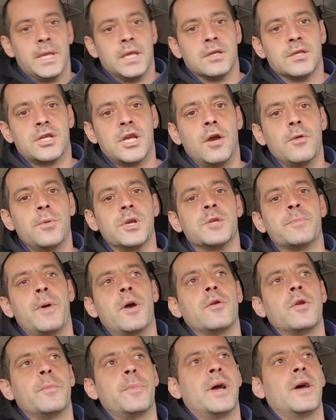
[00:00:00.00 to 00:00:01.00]
So we
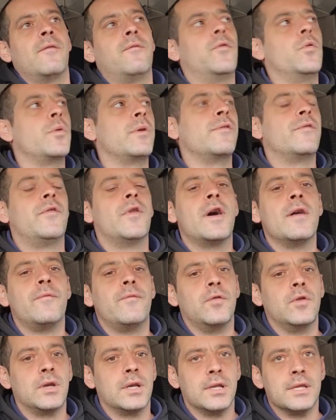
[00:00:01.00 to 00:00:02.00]
spoke about
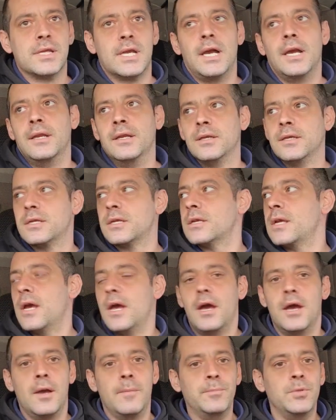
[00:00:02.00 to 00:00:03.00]
45-foot containers
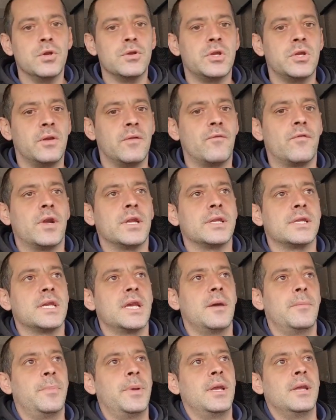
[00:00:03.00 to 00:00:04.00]
using the front
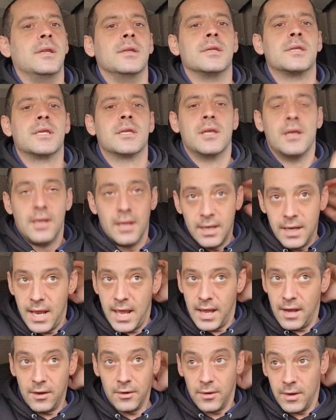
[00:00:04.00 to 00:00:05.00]
set of pins.
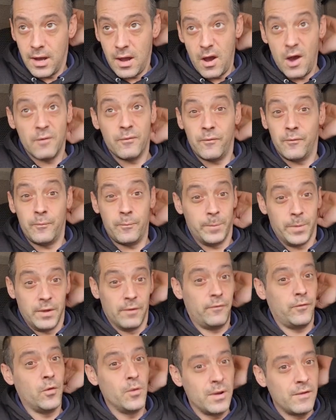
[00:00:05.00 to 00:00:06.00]
Now the
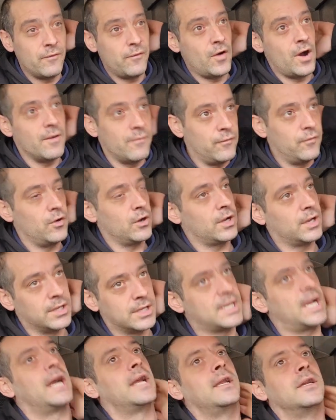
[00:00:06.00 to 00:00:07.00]
45-foot
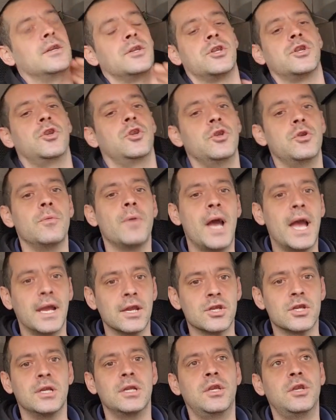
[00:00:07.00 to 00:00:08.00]
containers, you
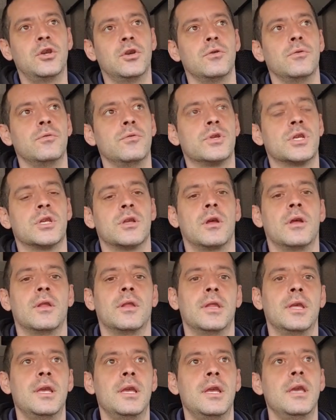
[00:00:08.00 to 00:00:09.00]
actually use
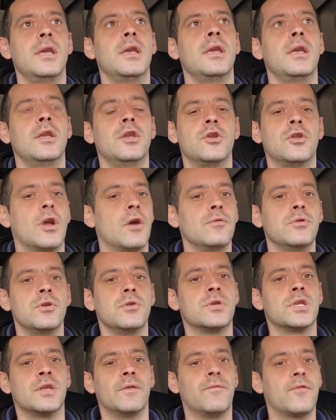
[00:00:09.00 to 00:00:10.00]
you don't
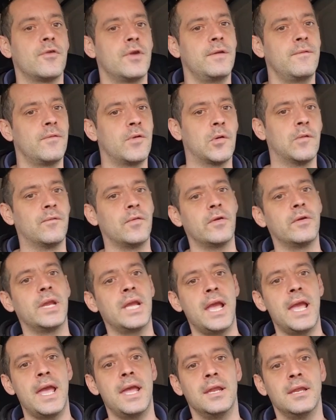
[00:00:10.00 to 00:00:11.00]
use the very
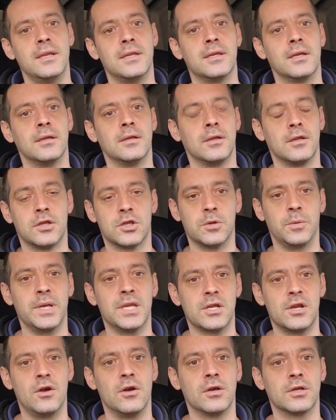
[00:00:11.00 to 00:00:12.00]
end
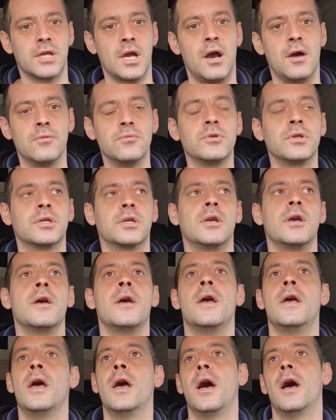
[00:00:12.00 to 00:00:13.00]
twist locks holes.
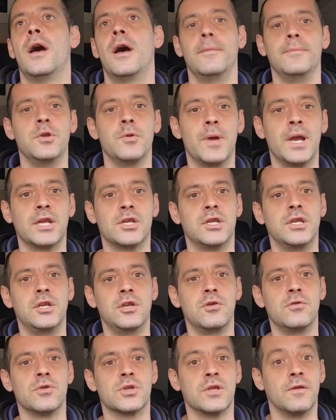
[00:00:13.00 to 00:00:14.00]
You actually
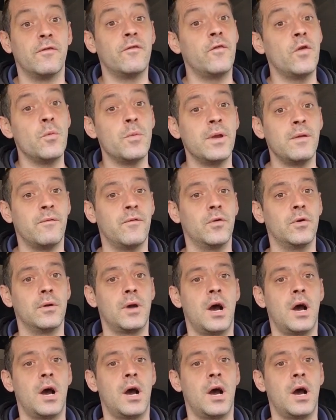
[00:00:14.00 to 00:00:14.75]
use the 40-foot